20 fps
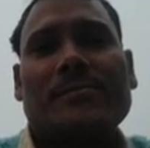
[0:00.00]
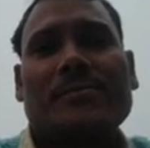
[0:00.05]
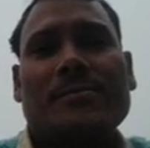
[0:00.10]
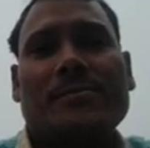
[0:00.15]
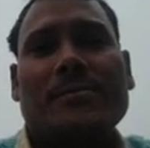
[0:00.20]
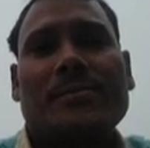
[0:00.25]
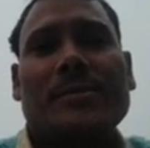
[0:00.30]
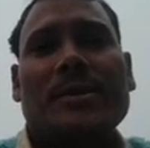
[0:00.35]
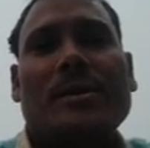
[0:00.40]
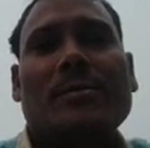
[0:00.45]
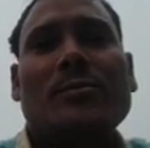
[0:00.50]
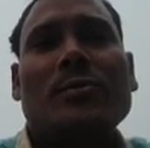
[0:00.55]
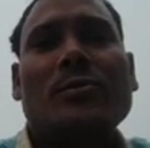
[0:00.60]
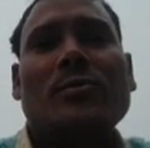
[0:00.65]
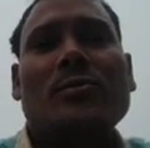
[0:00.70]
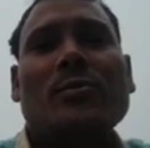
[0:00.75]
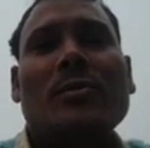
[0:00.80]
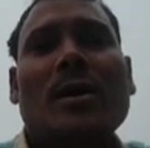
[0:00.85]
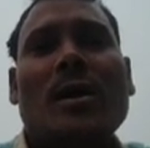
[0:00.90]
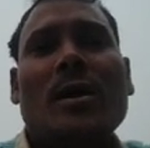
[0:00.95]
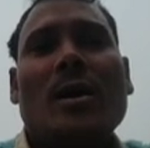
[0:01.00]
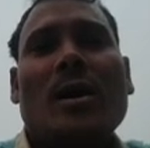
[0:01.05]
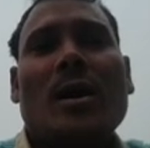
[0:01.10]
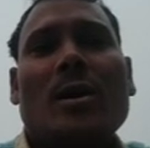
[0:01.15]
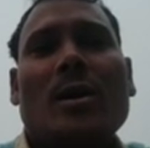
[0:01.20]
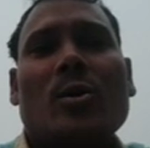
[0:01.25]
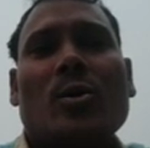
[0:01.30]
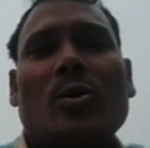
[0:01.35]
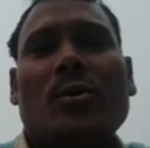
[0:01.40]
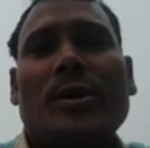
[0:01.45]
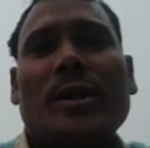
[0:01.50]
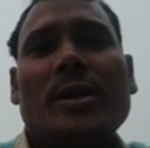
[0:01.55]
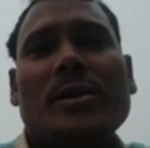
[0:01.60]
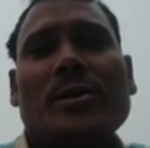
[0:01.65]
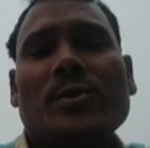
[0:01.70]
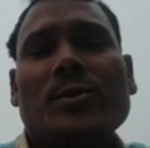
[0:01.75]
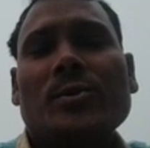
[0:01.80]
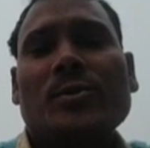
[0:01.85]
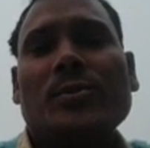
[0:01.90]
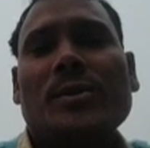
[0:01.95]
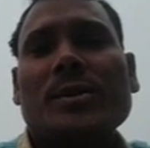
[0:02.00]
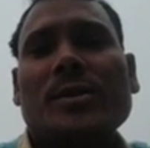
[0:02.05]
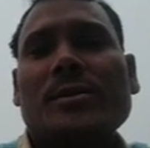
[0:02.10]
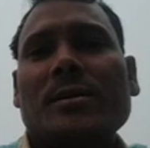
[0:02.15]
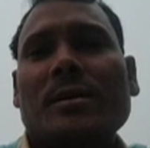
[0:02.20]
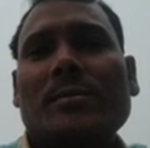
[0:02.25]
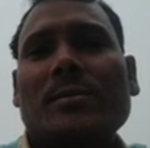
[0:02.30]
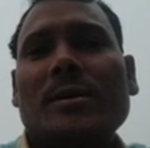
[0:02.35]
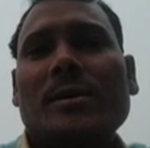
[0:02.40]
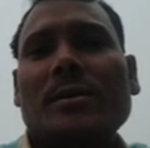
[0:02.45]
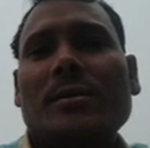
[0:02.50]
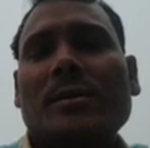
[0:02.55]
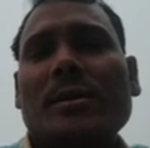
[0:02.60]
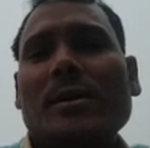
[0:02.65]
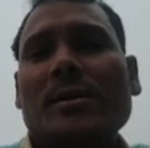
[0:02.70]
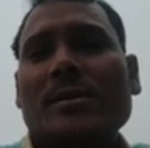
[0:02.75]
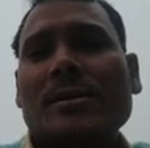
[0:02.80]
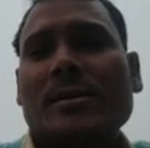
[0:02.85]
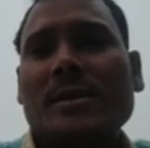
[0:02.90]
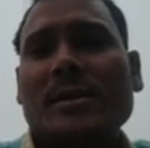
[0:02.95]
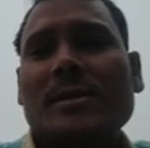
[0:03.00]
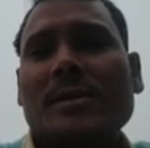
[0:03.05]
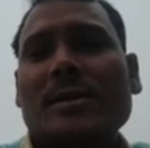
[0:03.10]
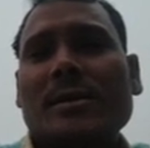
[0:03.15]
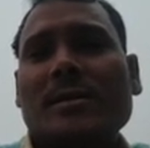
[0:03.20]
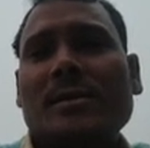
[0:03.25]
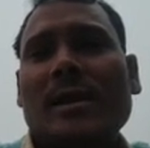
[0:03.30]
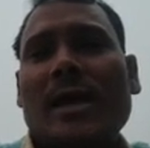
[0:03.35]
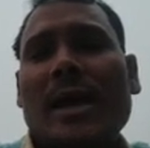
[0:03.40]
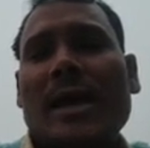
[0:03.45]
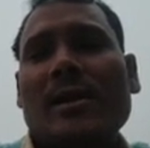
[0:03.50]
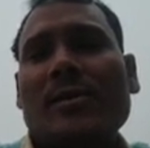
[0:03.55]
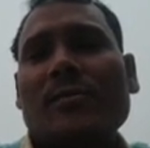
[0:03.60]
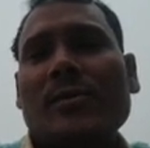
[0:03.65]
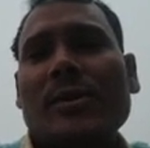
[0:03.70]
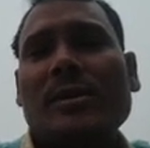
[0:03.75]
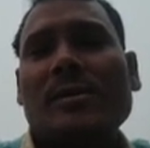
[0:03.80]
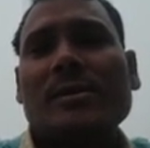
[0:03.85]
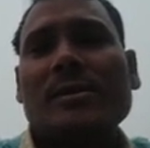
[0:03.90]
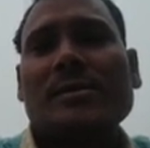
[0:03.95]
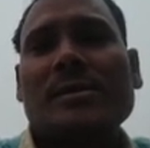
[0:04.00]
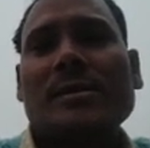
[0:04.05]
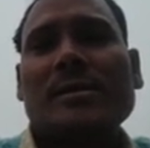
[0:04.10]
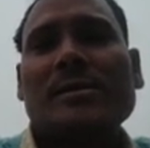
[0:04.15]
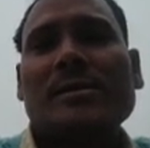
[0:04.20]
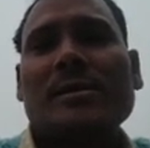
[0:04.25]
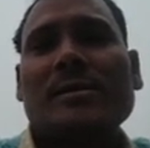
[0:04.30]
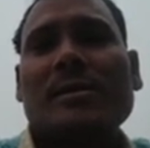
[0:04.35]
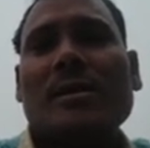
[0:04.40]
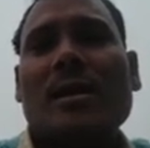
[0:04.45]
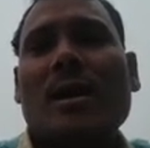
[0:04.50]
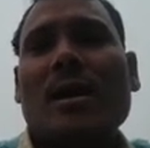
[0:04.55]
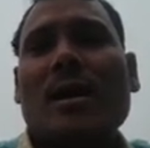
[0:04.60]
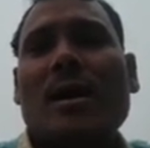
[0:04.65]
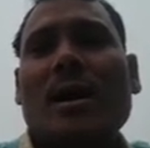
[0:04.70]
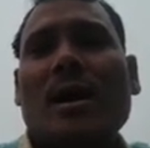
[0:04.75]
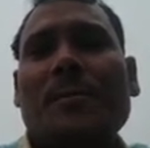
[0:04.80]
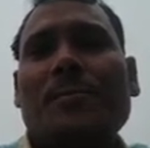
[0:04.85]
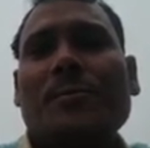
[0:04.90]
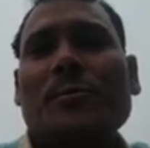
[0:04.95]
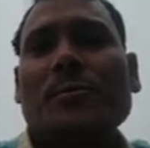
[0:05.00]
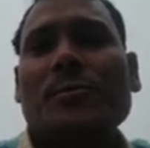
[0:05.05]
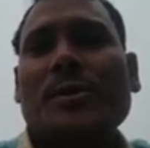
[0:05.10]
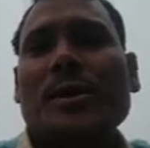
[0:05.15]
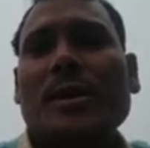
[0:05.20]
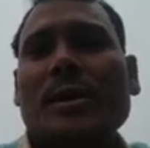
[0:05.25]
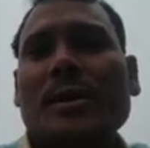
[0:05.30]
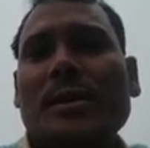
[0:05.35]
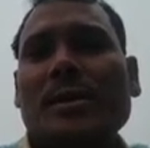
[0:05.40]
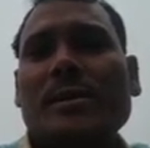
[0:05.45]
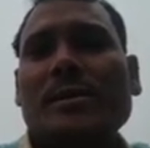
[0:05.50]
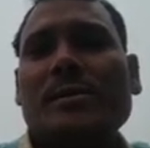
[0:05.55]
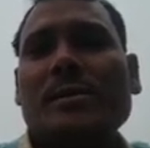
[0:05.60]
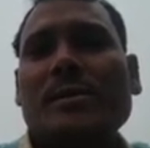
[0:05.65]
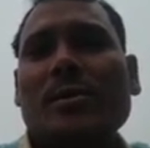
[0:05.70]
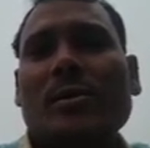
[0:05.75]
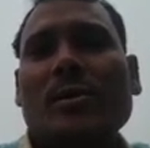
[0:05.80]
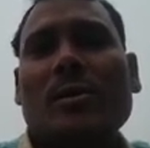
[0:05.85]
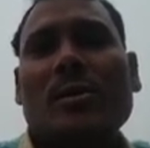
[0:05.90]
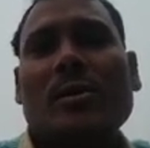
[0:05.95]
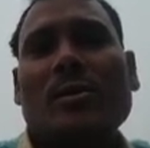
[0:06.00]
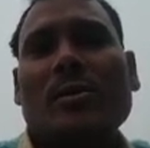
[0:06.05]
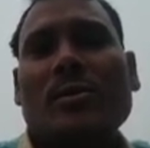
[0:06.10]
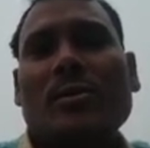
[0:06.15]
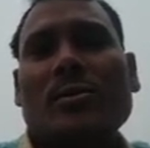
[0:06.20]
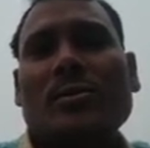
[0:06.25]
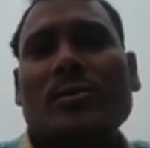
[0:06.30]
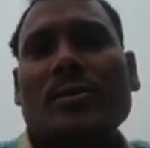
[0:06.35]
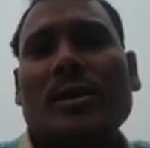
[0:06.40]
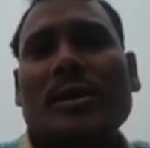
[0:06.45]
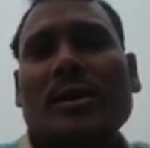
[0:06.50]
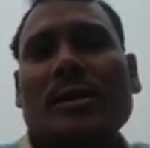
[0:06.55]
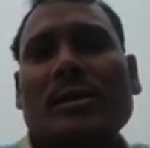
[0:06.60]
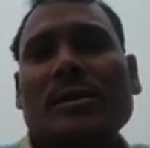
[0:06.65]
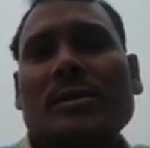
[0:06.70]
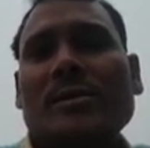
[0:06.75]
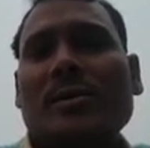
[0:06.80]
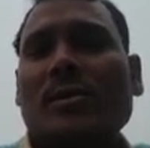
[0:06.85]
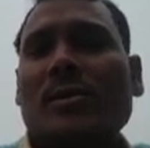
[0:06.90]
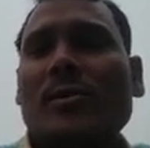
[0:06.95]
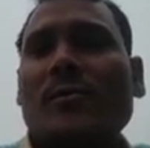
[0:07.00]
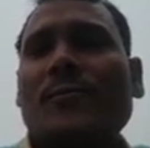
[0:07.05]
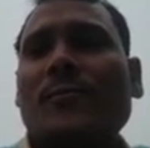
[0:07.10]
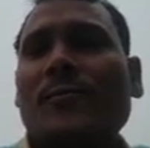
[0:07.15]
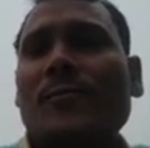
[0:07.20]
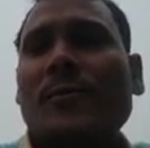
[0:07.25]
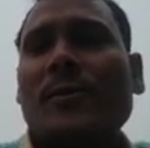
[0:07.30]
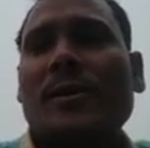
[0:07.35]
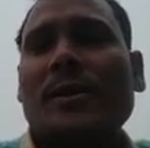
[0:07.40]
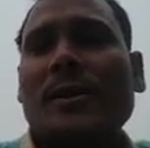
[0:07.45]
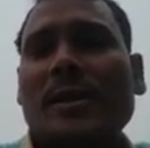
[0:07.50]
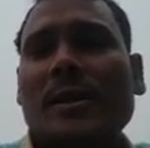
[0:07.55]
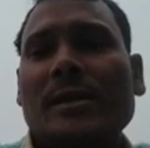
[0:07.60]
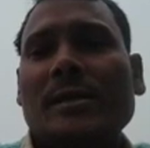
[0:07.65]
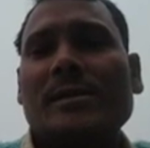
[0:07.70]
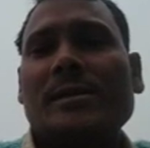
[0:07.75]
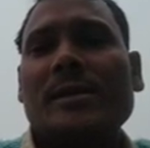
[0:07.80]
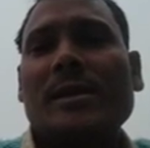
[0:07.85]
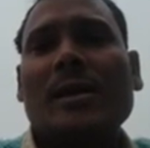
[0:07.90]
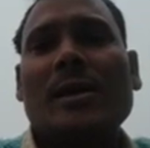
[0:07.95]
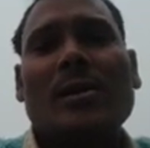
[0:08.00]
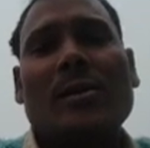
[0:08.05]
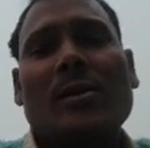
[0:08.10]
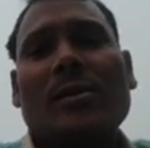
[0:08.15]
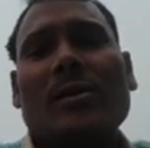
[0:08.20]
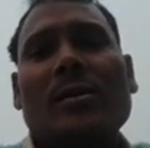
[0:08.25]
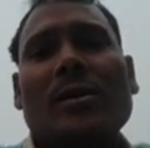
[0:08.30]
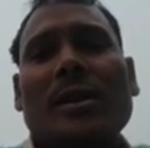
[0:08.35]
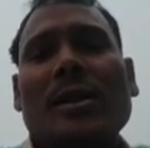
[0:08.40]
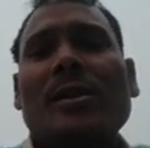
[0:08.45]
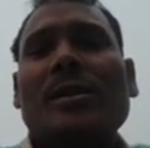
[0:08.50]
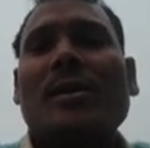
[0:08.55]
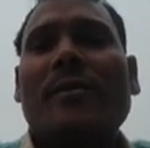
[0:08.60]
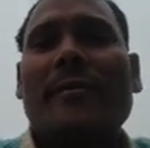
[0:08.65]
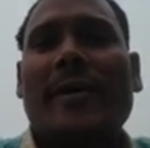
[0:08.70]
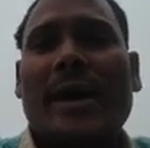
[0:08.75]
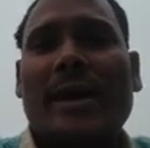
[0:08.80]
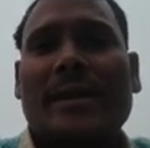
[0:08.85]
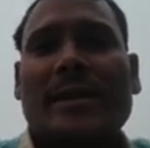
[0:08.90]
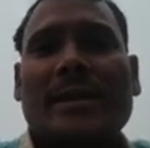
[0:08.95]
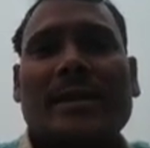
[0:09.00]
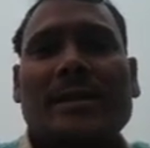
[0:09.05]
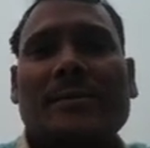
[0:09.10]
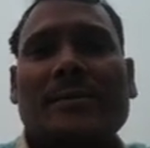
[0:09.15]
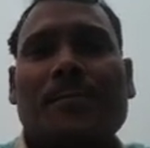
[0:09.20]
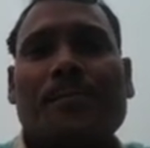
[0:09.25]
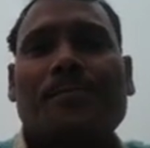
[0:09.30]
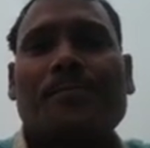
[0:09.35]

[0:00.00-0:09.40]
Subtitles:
They move according to the summer season and winter season up to the hills or low to the hills or foothills or in the valleys.